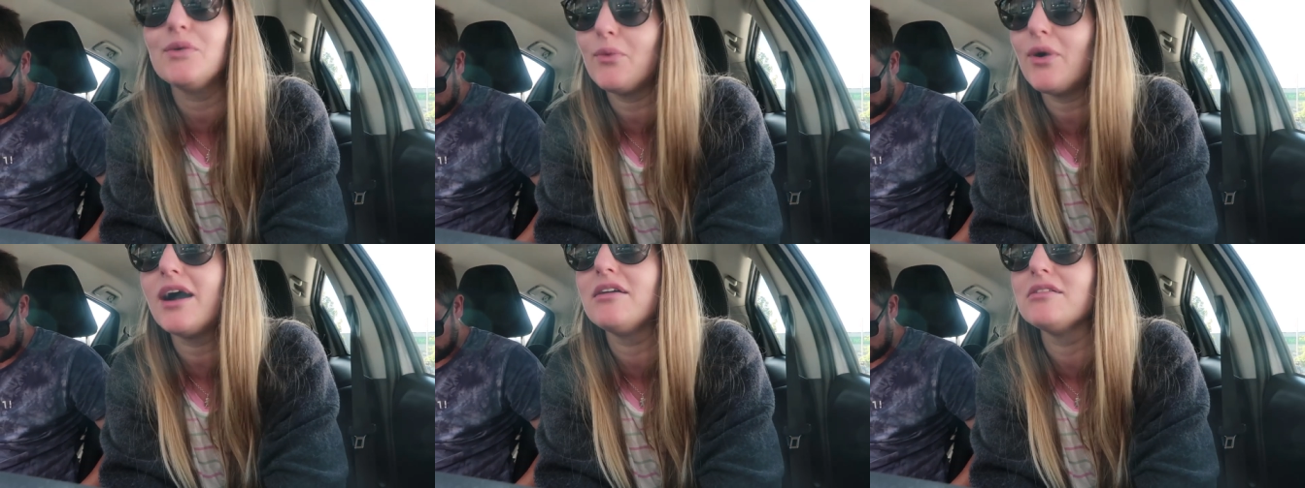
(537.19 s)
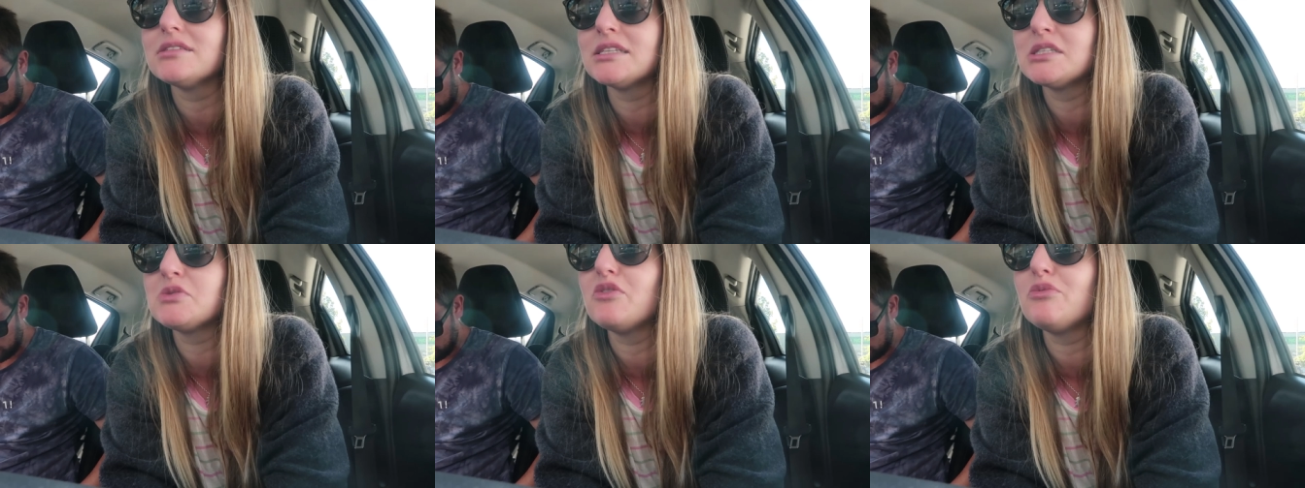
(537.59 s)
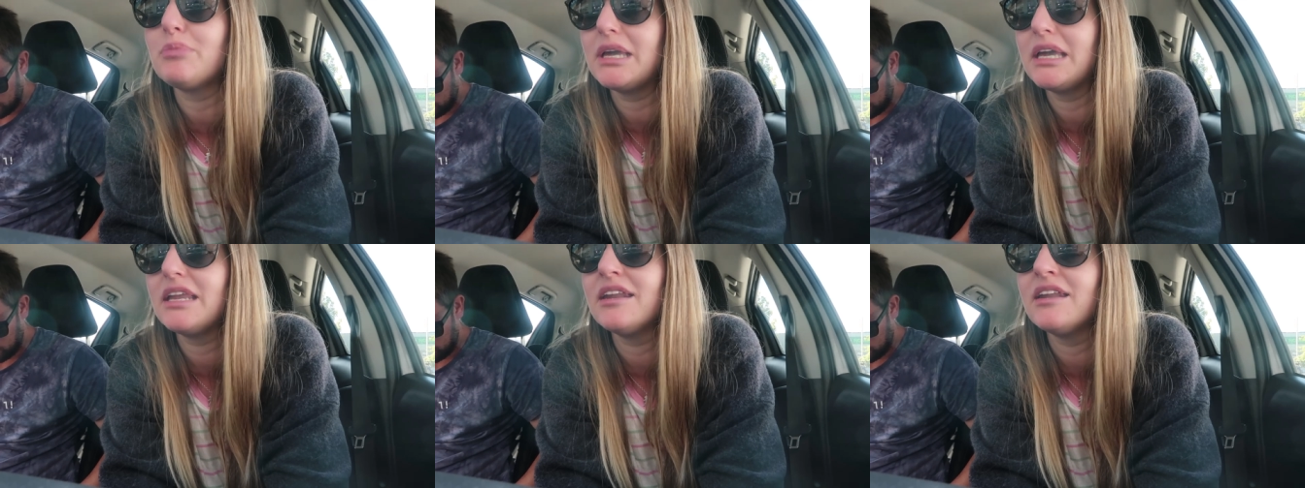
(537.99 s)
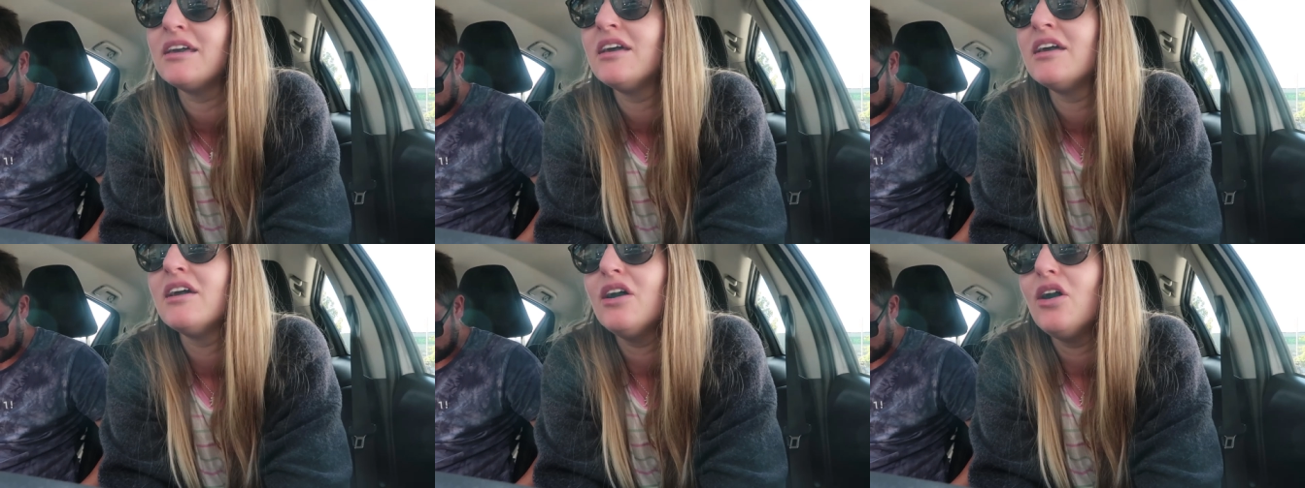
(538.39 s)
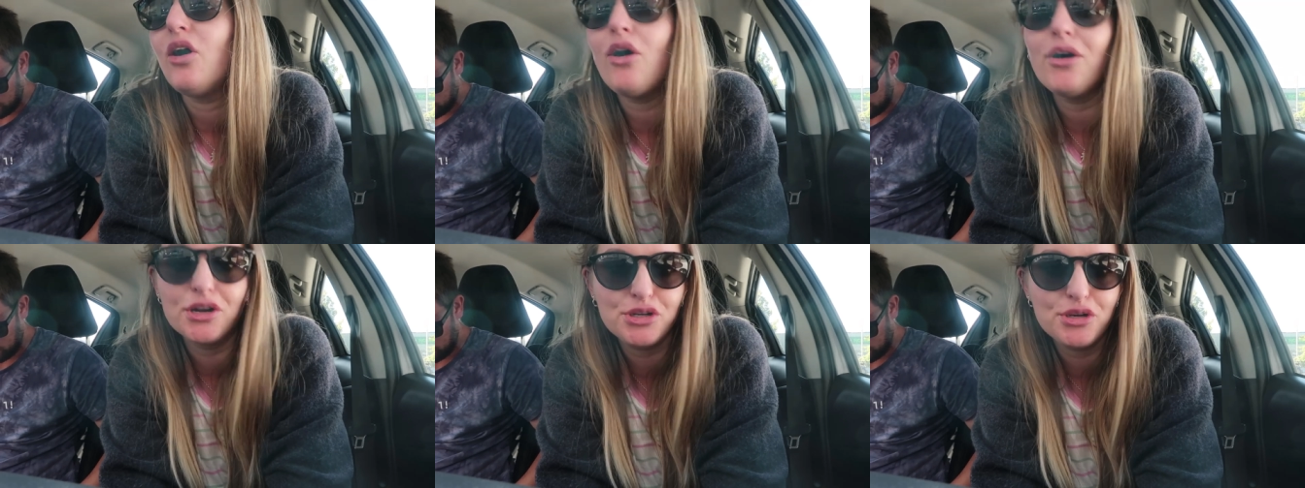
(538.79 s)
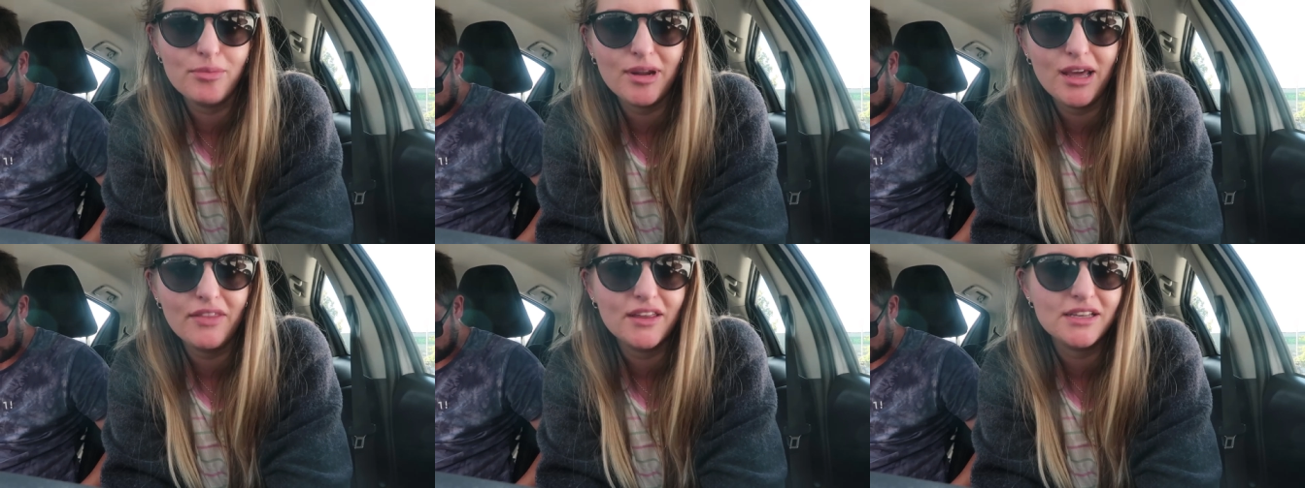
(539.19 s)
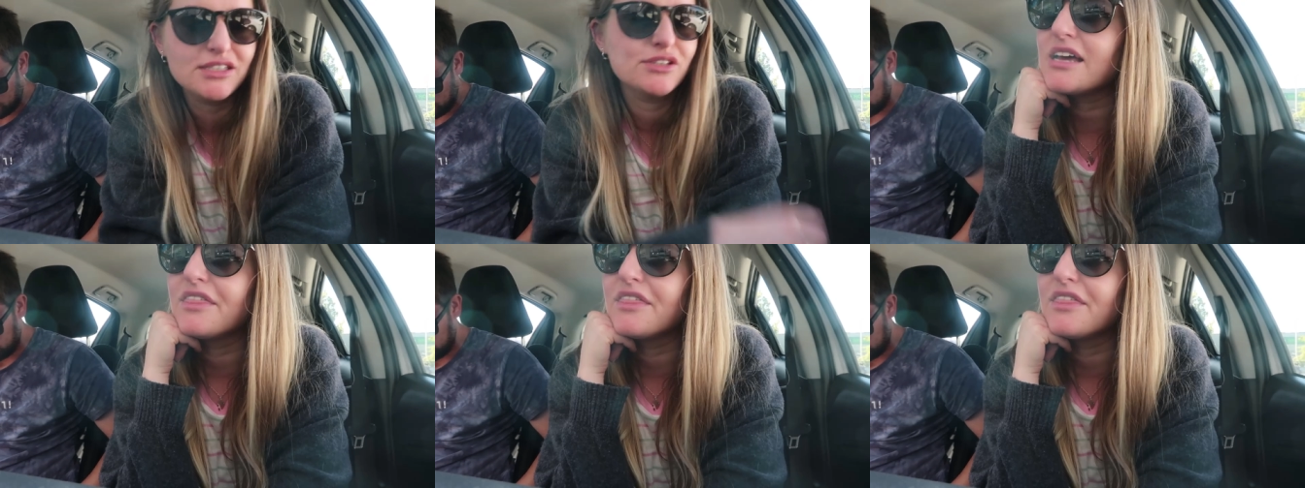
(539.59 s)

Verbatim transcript: a while since we've been on a trip like this.